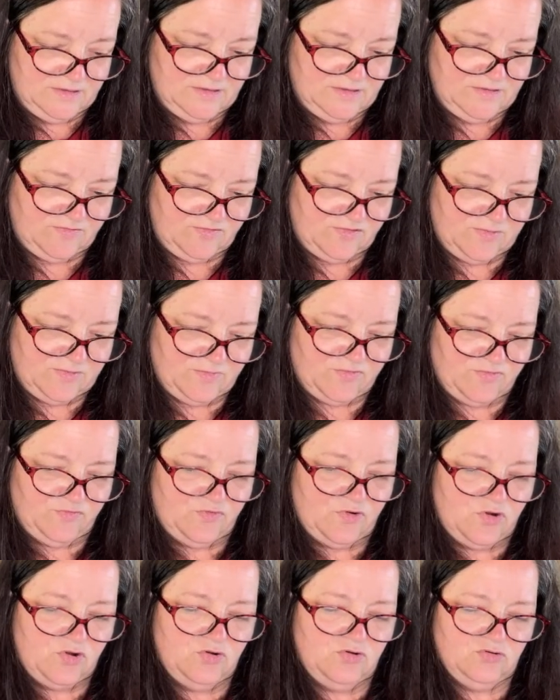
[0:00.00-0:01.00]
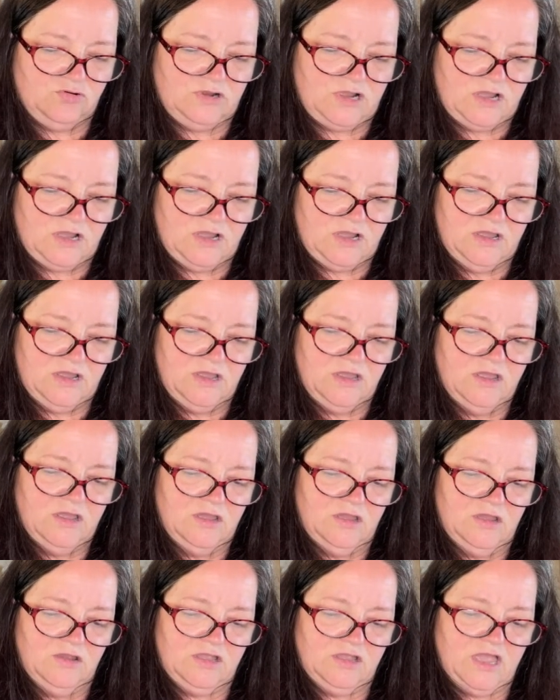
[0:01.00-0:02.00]
His name's Fong.
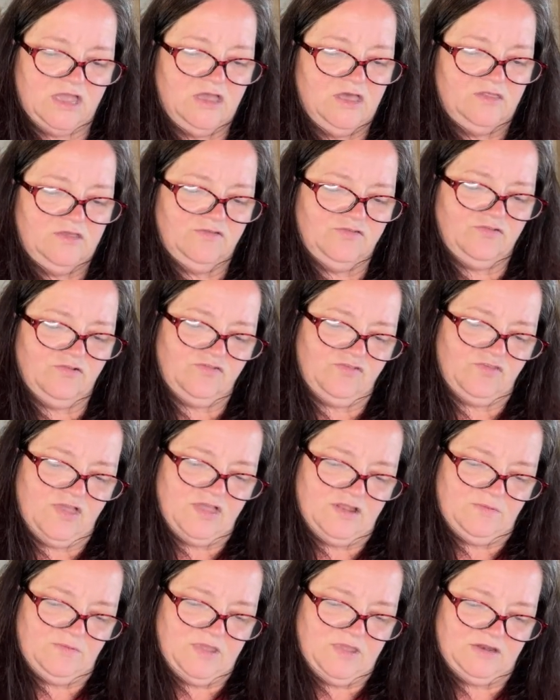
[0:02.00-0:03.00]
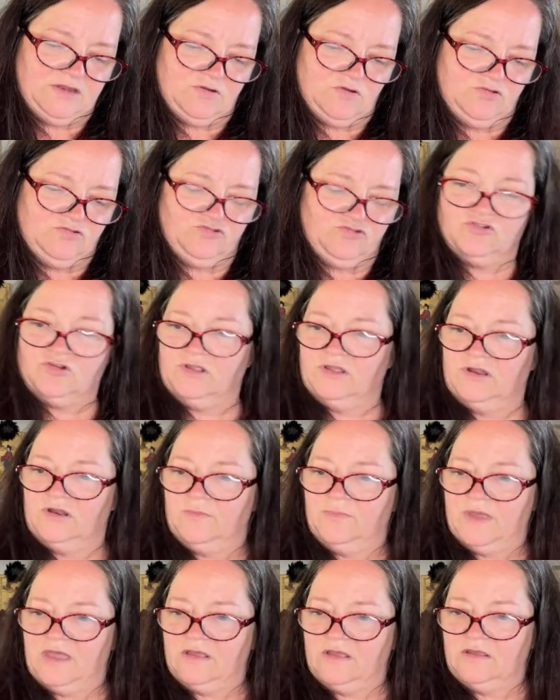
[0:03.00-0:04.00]
Okay. These are signed, made in Austria in the
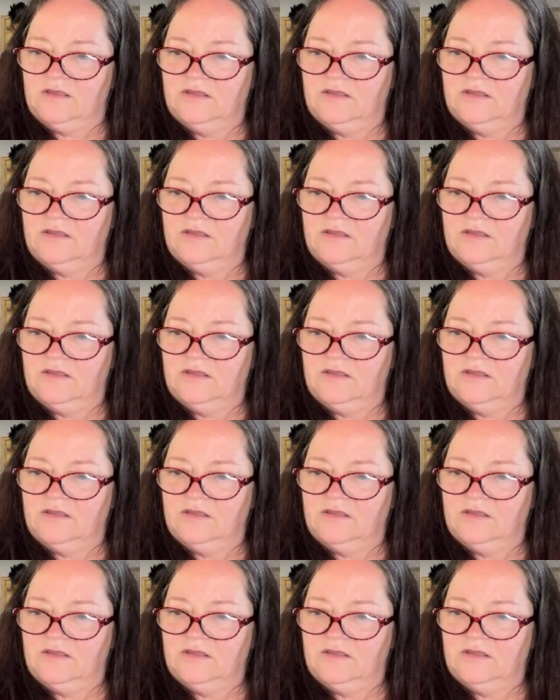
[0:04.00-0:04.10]
back.